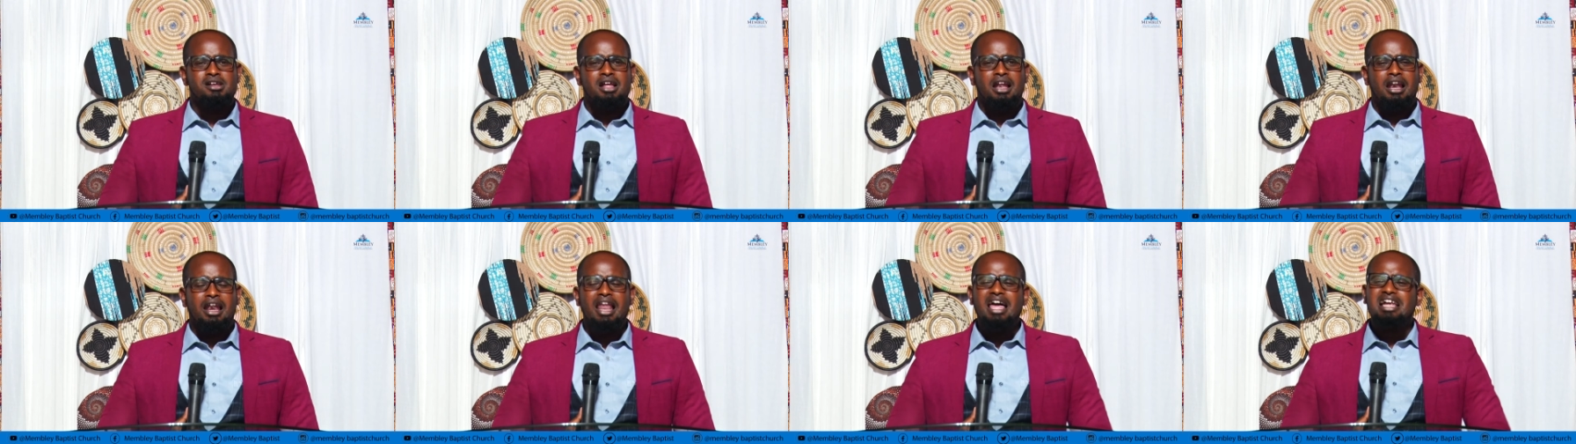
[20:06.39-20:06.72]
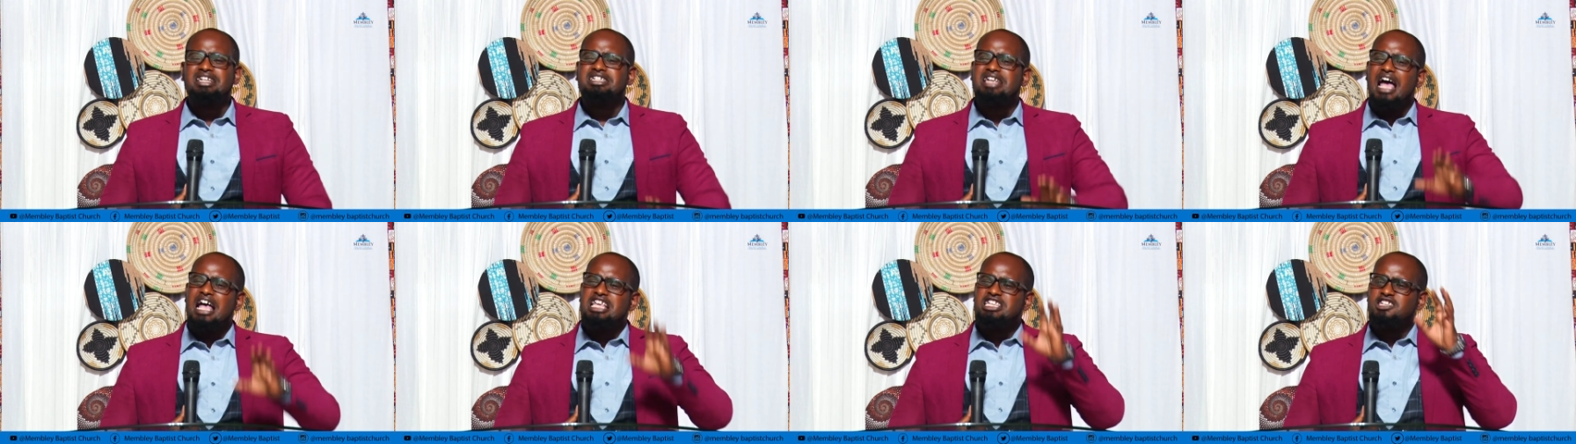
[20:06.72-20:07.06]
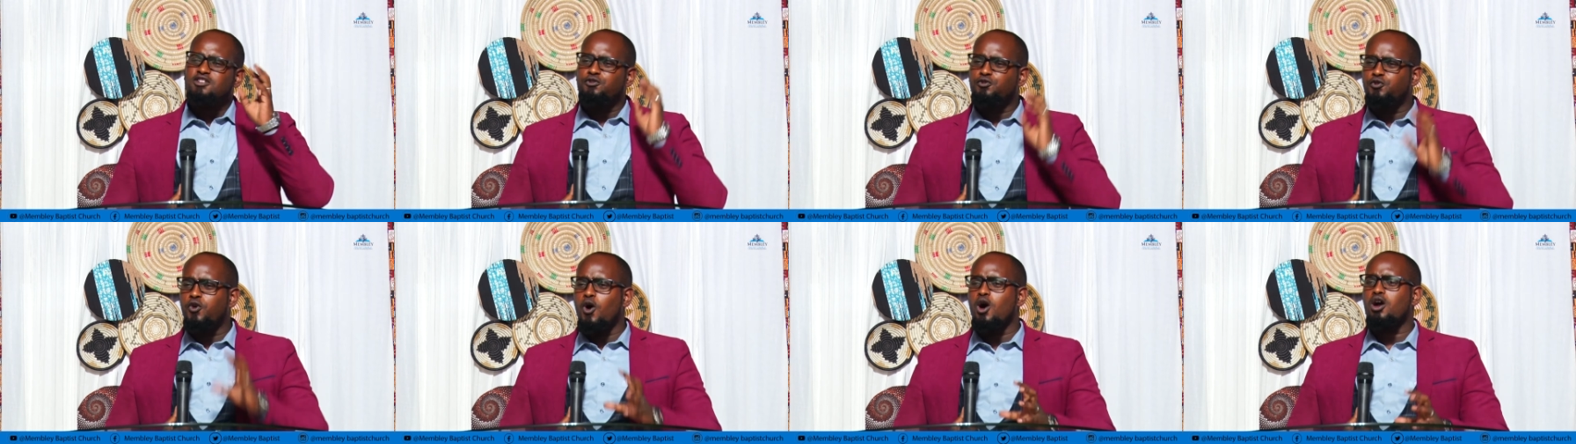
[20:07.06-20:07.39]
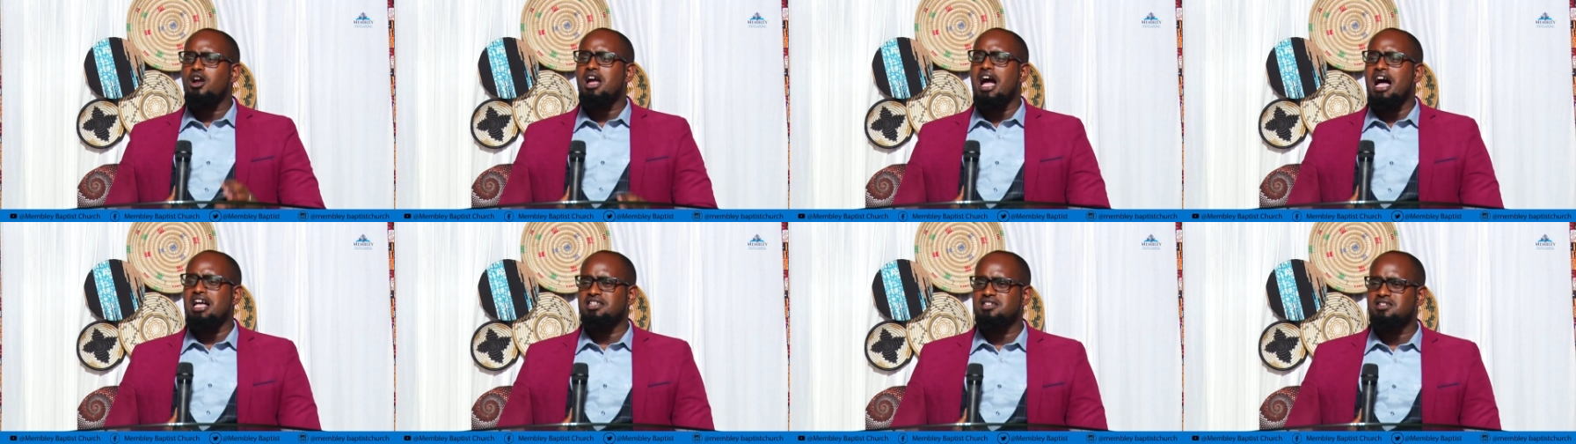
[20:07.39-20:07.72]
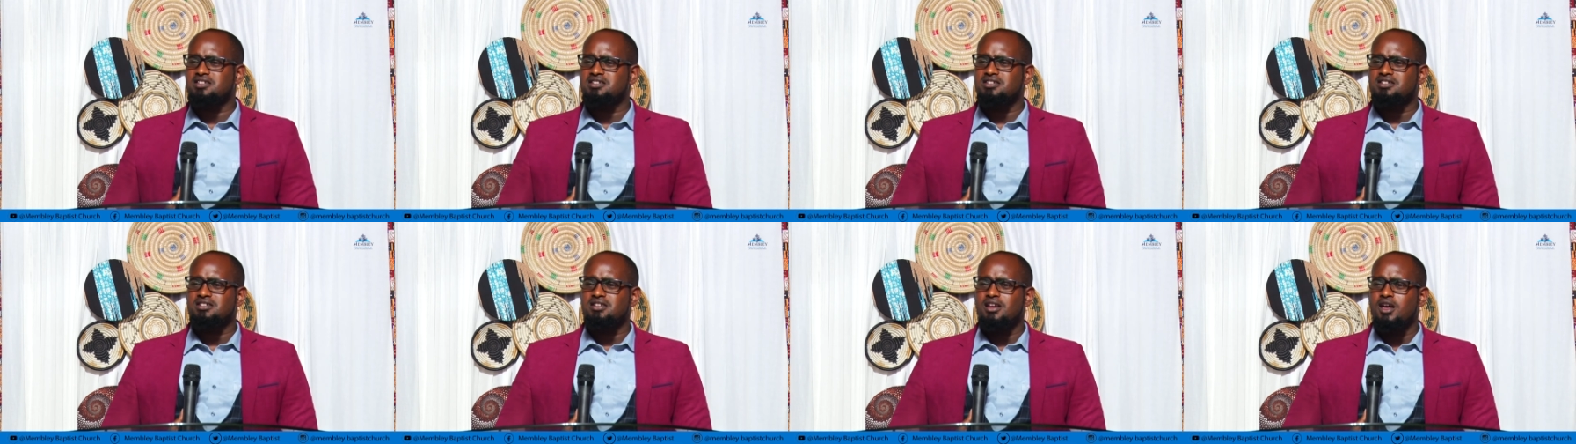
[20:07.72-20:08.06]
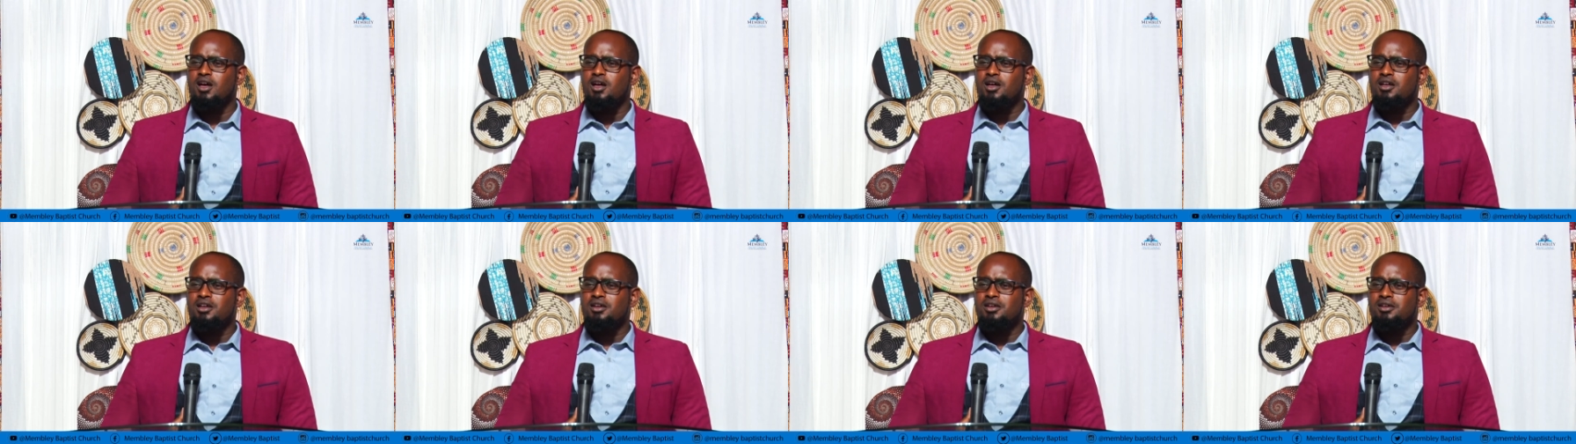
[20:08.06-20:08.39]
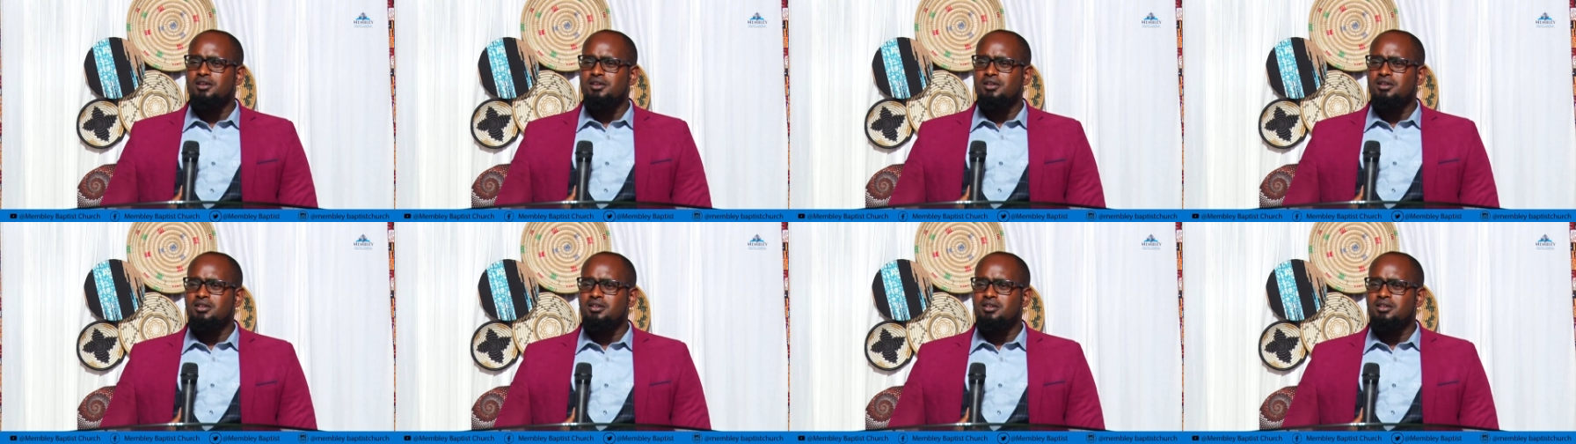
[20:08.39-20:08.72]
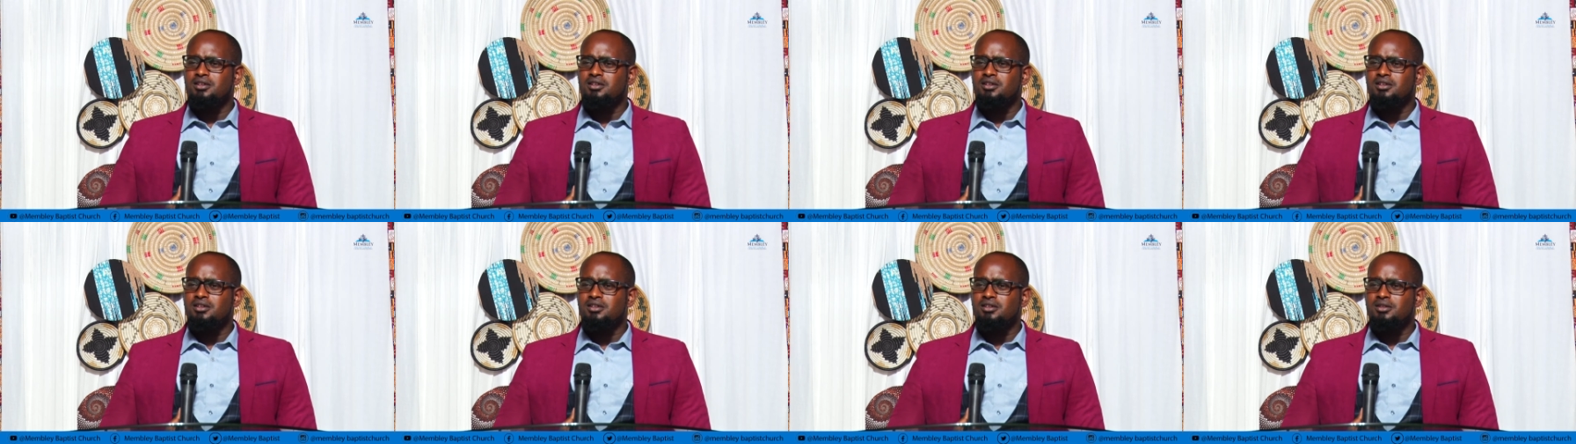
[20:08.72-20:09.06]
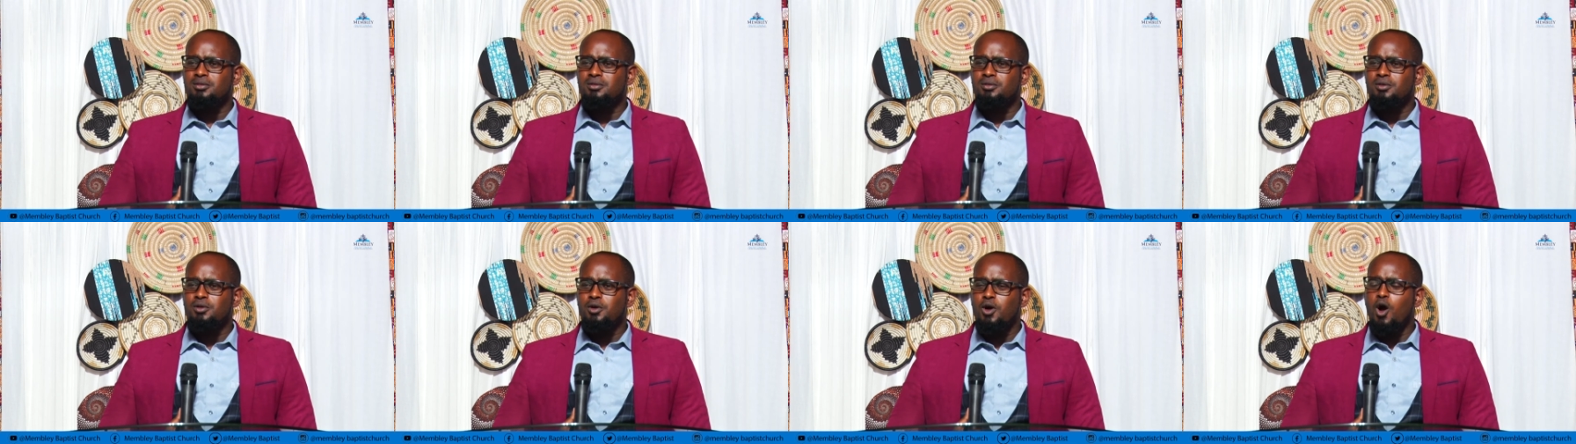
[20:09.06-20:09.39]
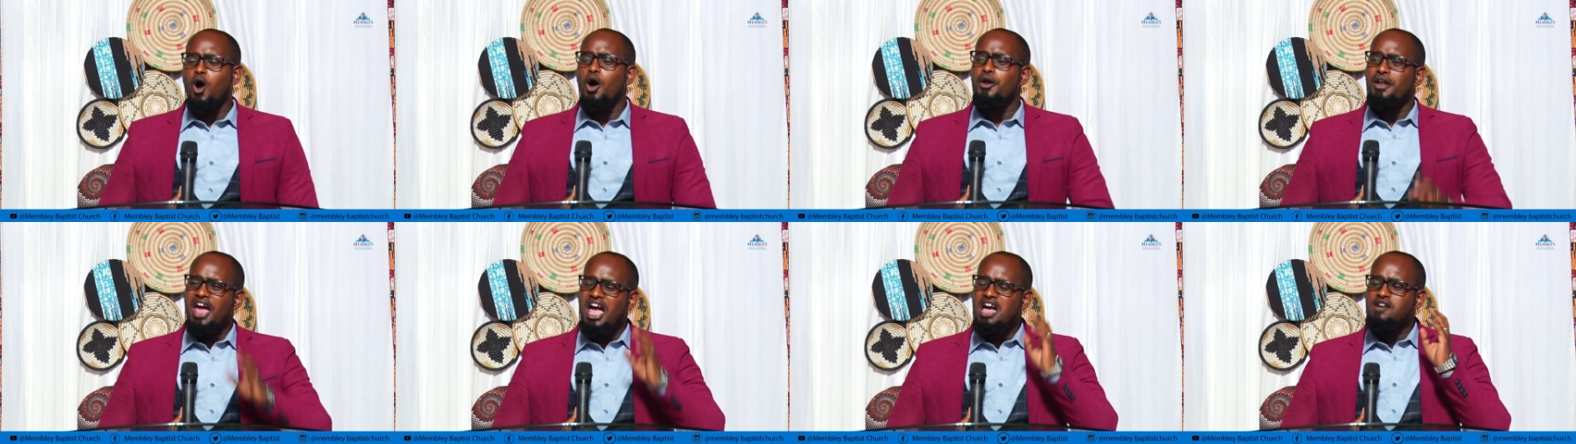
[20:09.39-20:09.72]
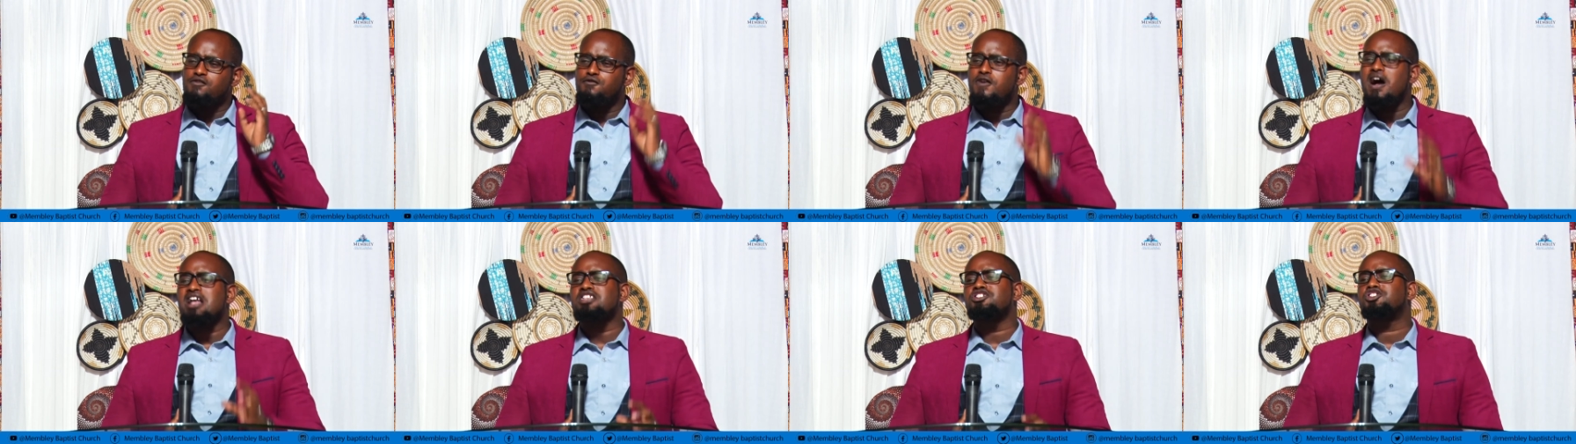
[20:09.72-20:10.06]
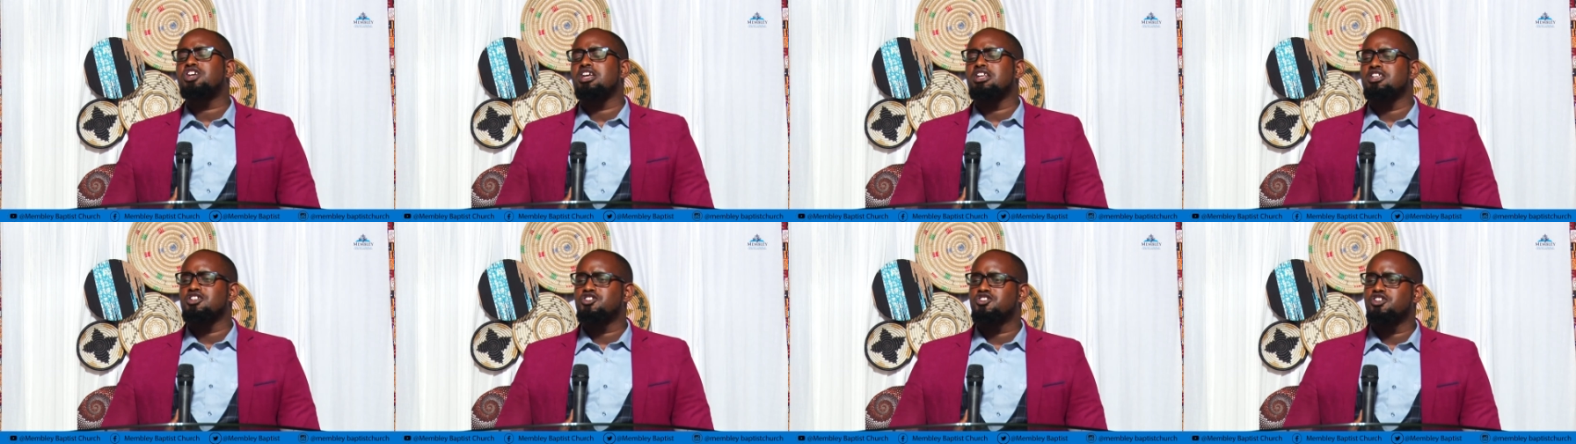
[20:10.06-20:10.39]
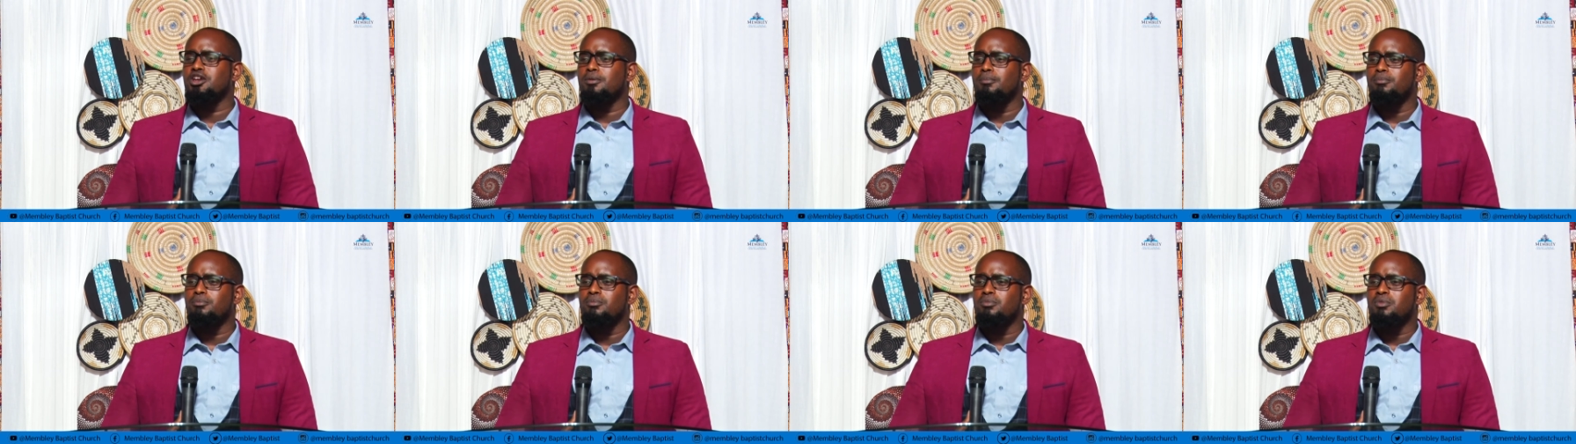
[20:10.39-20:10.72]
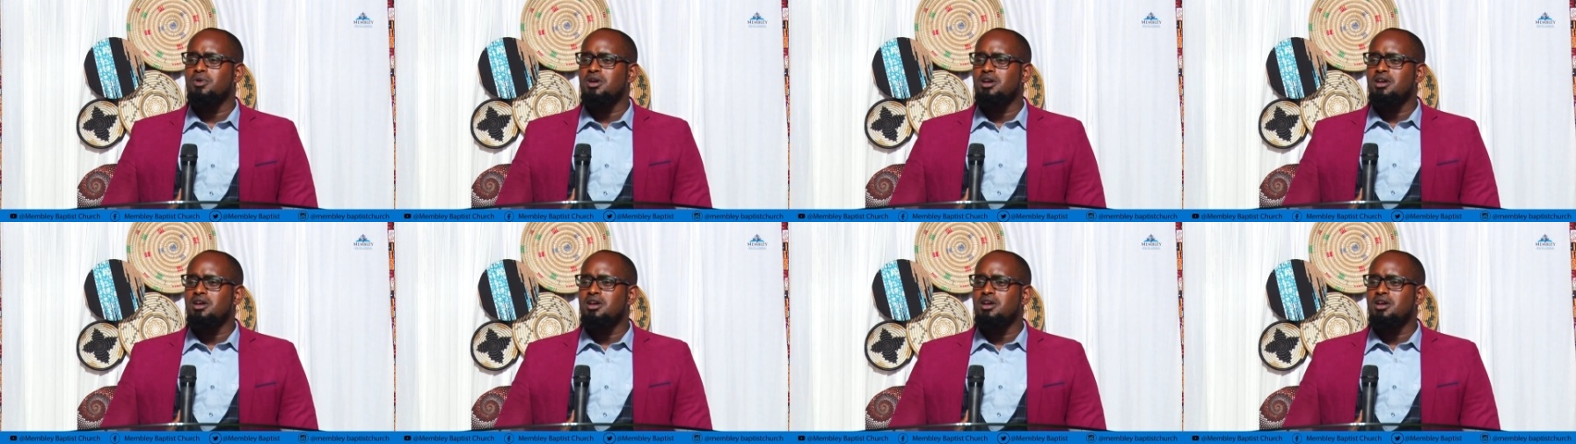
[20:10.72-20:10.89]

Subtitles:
Let us focus on evangelism.